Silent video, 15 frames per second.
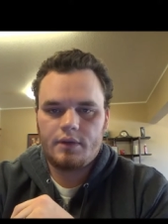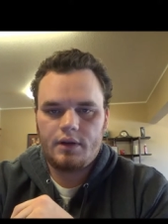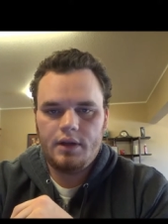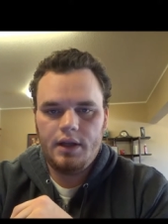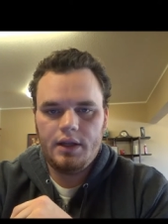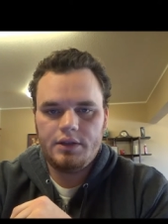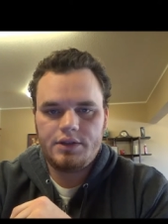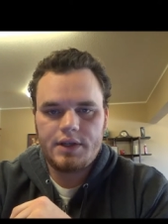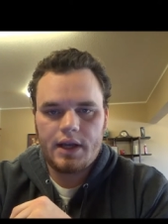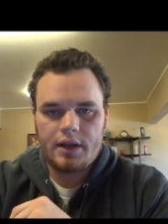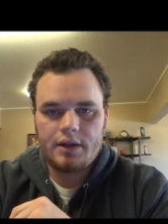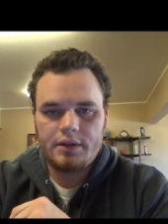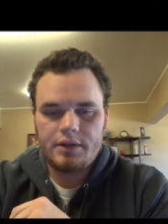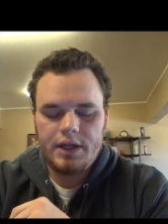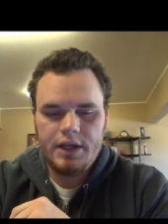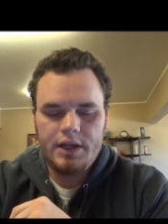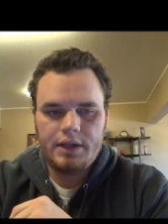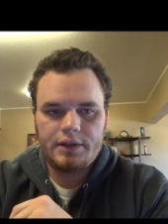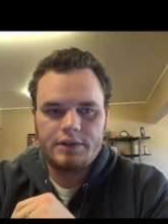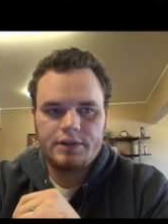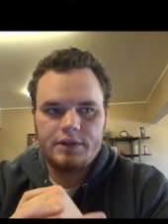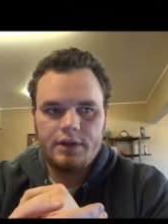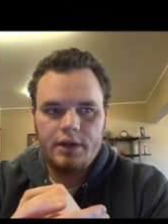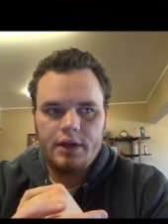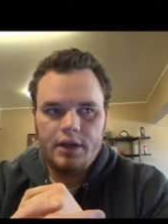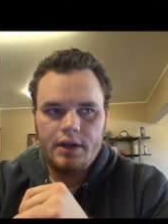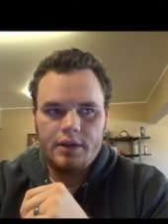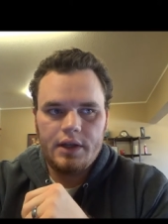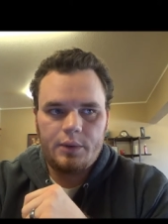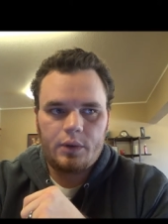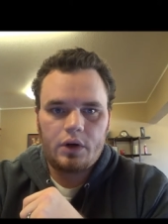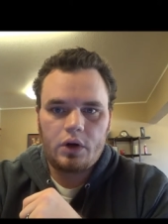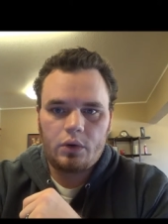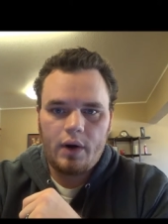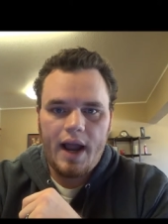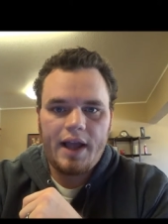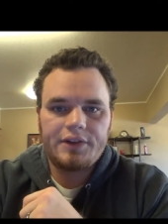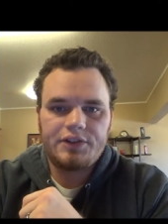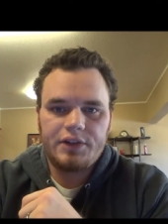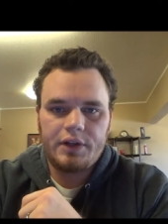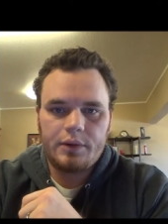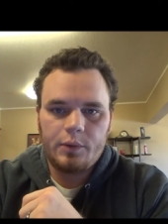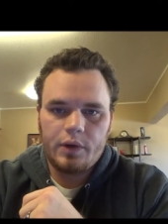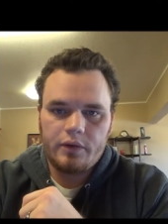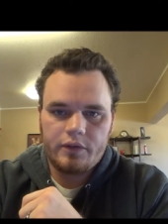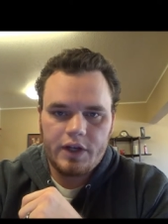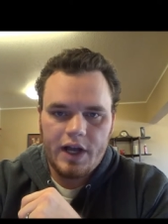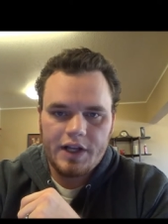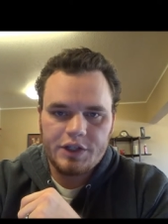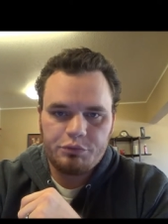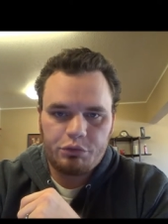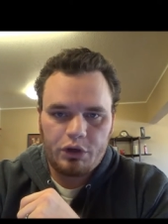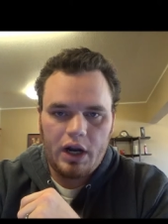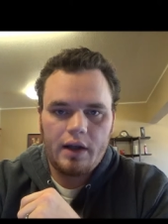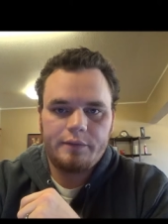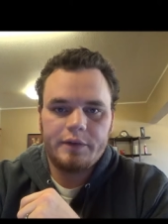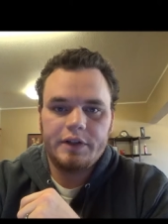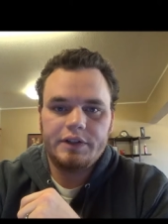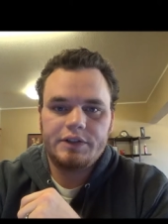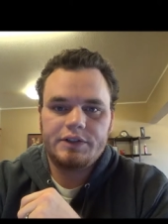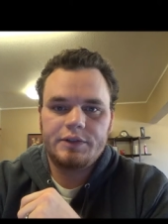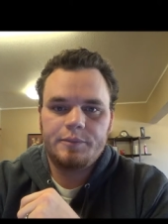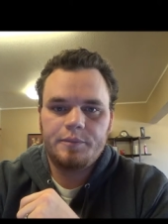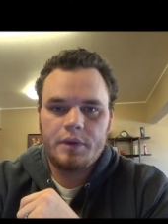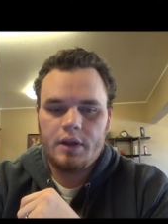in 2 Kings, they were harassing one of God's prophets.